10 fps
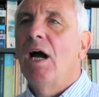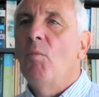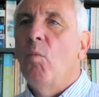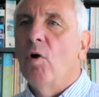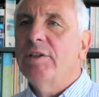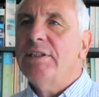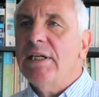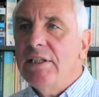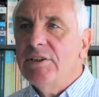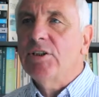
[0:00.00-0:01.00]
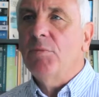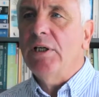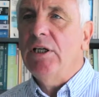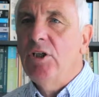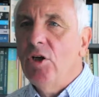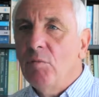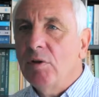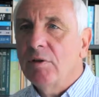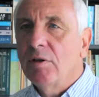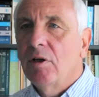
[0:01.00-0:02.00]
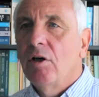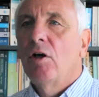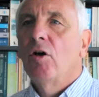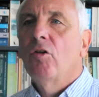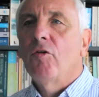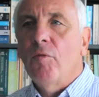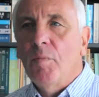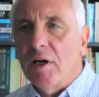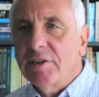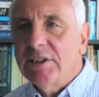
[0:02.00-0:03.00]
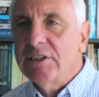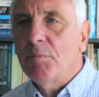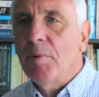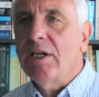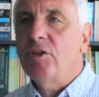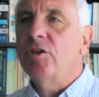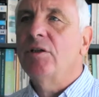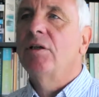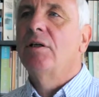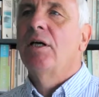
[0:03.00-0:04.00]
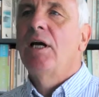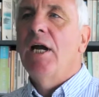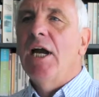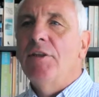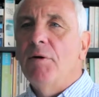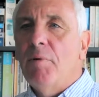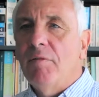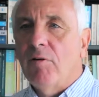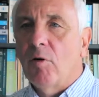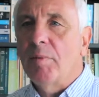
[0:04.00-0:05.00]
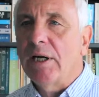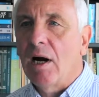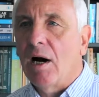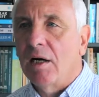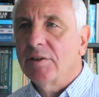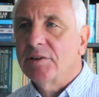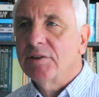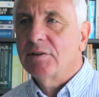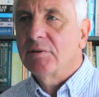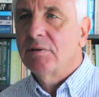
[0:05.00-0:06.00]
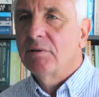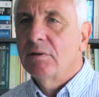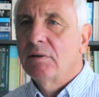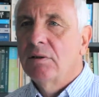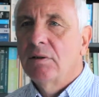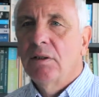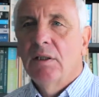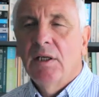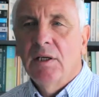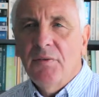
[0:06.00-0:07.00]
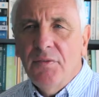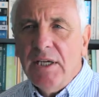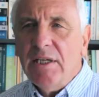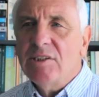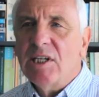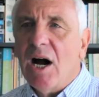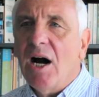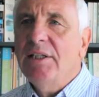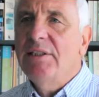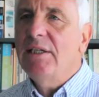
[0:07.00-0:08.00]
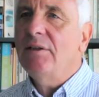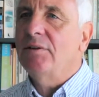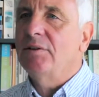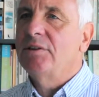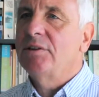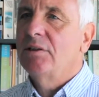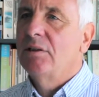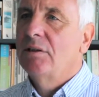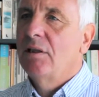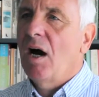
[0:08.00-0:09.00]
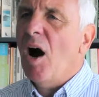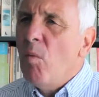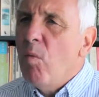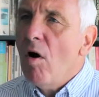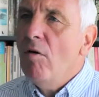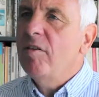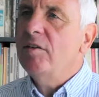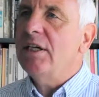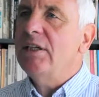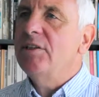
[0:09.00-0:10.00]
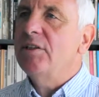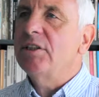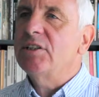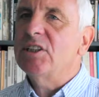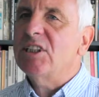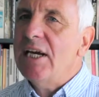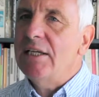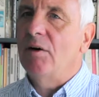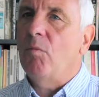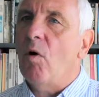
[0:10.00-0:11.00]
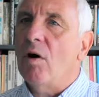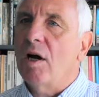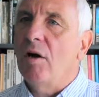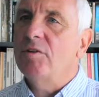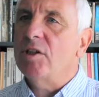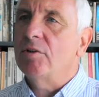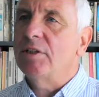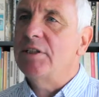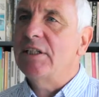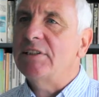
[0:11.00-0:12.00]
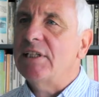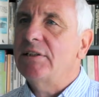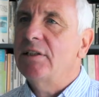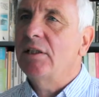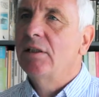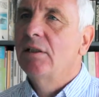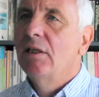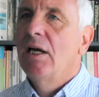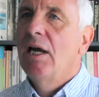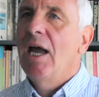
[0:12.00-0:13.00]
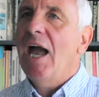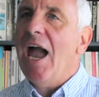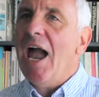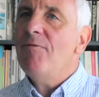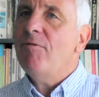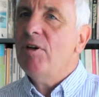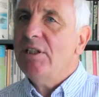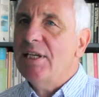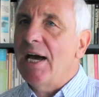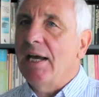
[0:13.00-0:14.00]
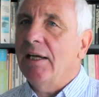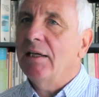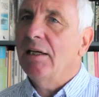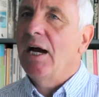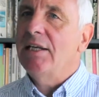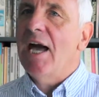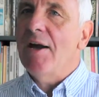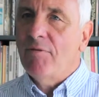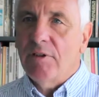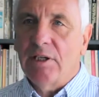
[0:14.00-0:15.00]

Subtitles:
and what it is to be human through participation in the performing arts. These ideals are woven into the skin of what goes on in this centre every day and every